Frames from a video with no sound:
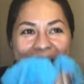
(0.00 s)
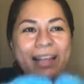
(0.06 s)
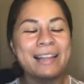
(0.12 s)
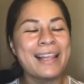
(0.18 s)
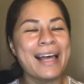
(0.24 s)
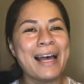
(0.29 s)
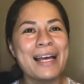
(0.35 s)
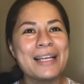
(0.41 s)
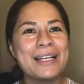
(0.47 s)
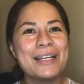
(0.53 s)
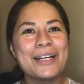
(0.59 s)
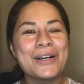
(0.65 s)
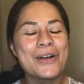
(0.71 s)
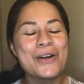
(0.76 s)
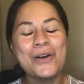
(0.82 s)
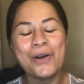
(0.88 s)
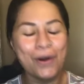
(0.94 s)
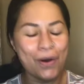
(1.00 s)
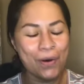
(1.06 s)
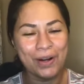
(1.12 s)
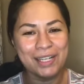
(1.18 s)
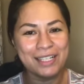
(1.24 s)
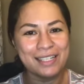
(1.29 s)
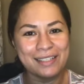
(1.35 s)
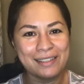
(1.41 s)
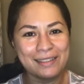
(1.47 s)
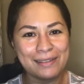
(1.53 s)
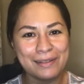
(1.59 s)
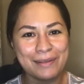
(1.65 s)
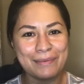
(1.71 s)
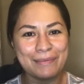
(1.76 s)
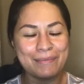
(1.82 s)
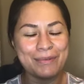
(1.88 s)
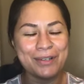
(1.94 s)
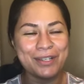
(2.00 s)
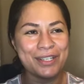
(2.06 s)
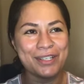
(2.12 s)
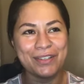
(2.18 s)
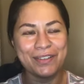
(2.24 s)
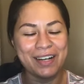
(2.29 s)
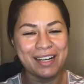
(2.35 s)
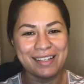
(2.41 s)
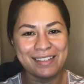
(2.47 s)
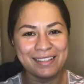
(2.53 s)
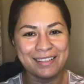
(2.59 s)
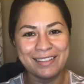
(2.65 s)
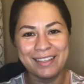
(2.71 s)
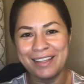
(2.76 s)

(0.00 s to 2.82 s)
that gorgeous moisturizer